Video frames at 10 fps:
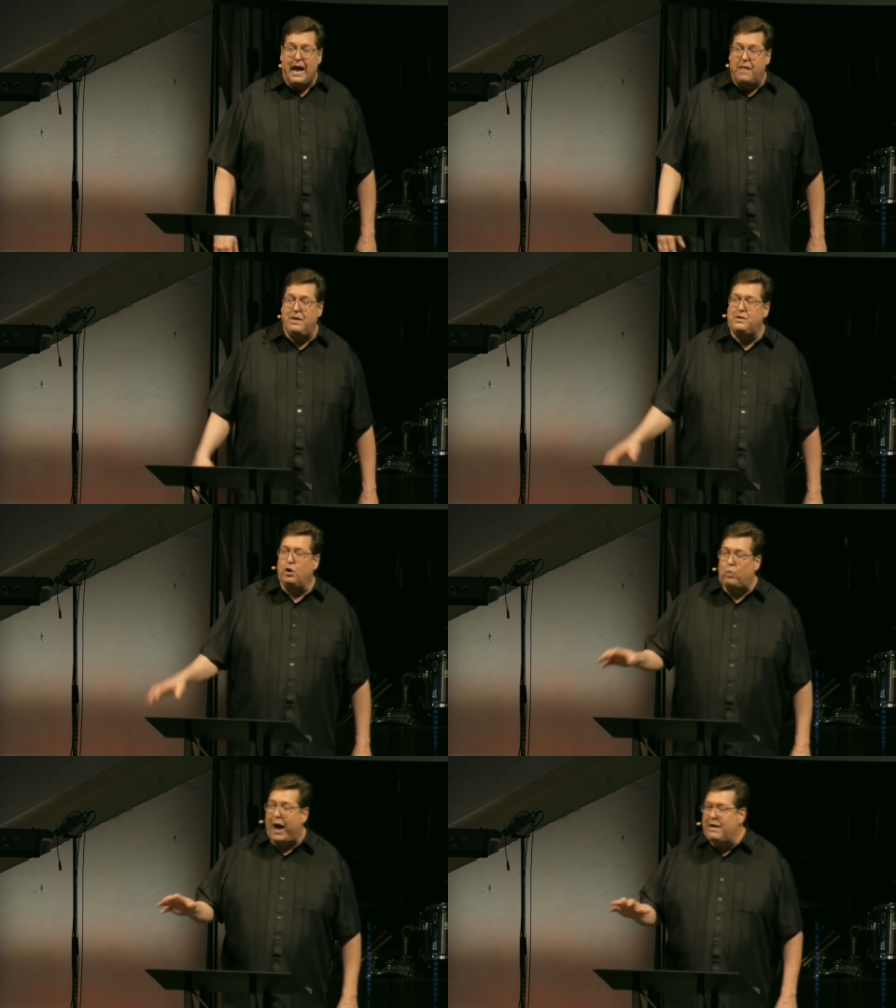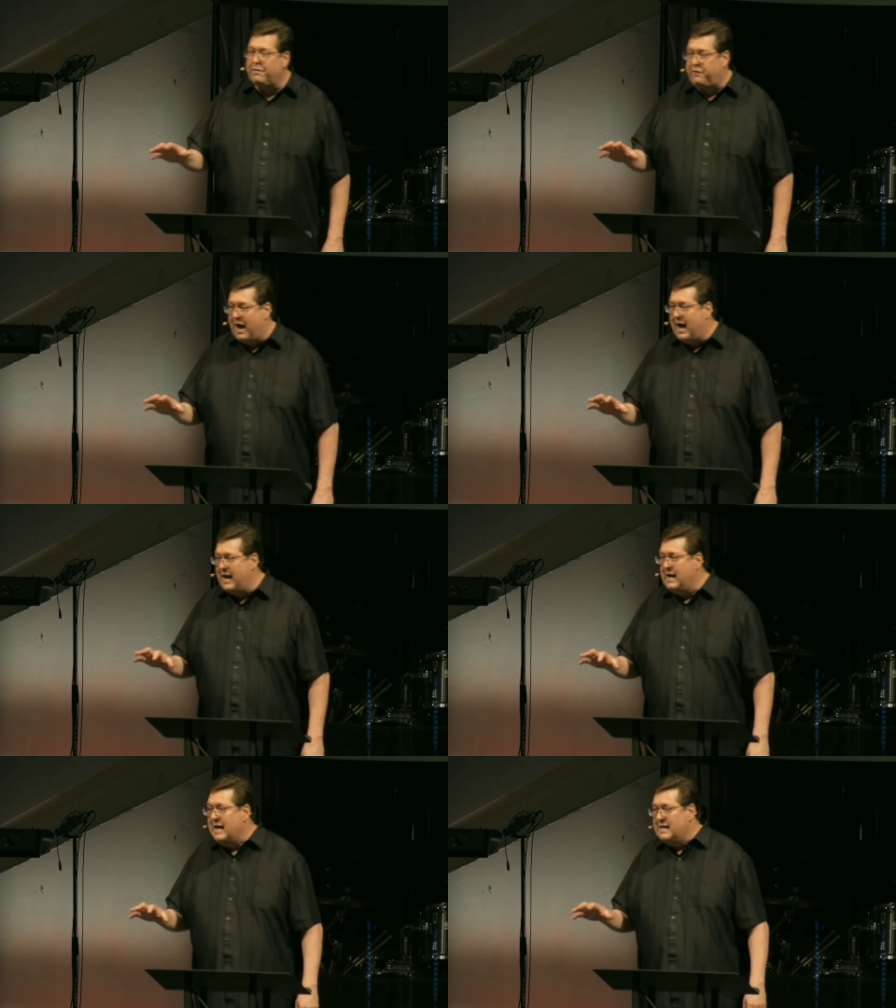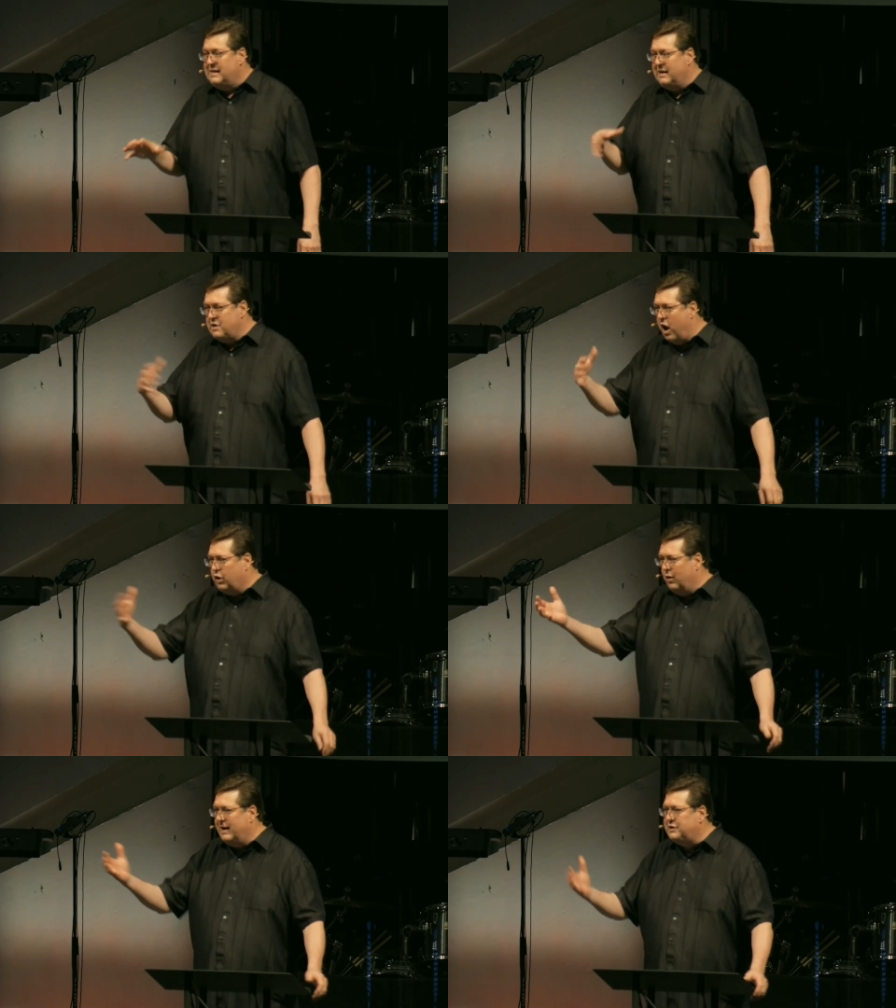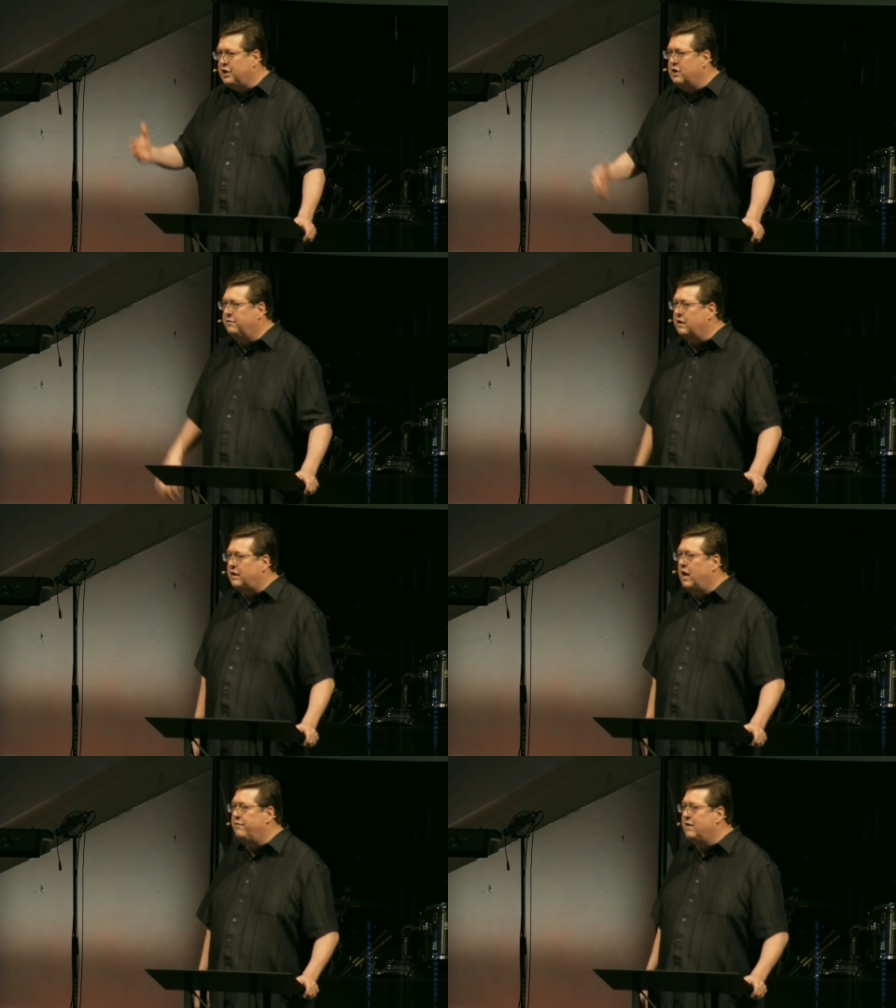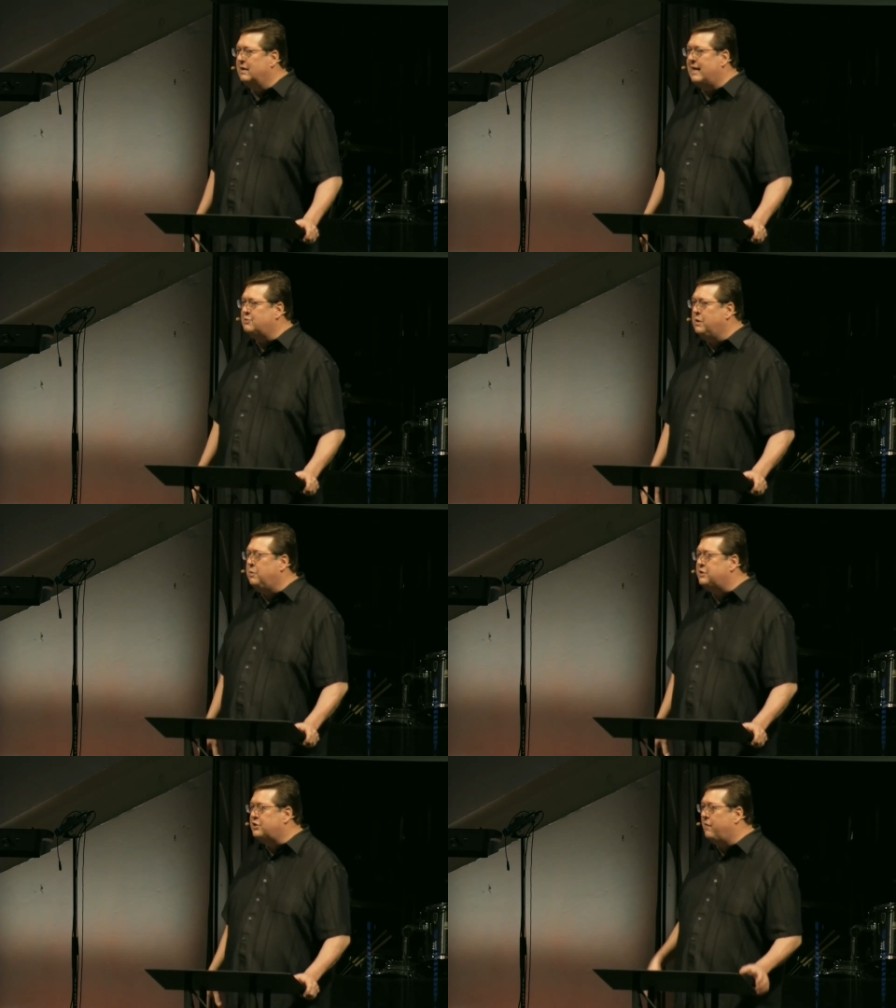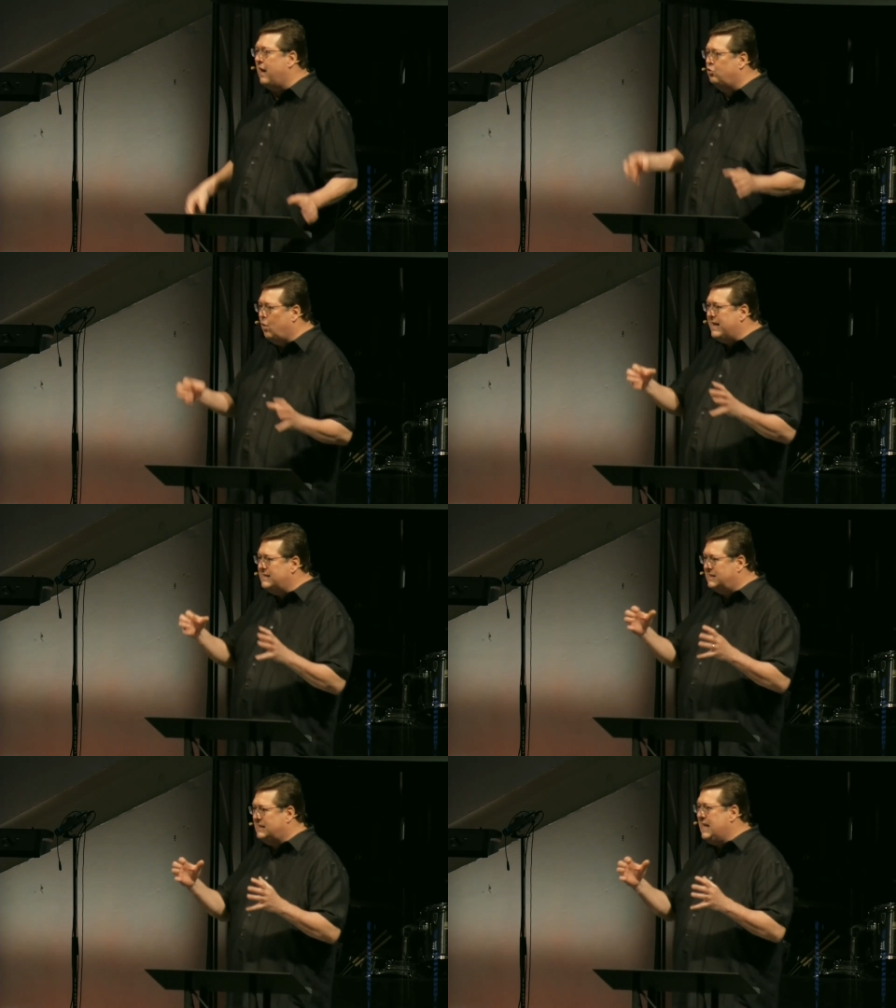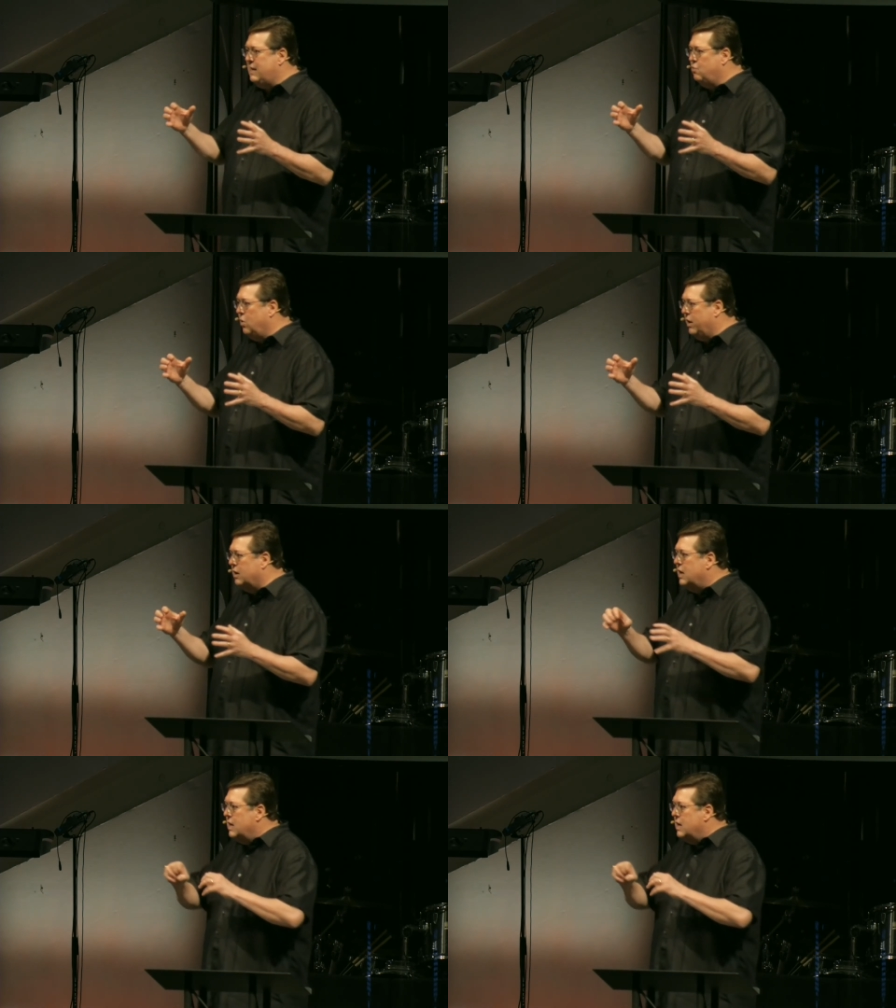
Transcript: And then to ratify the inauguration of the covenant last week, we saw that great scene where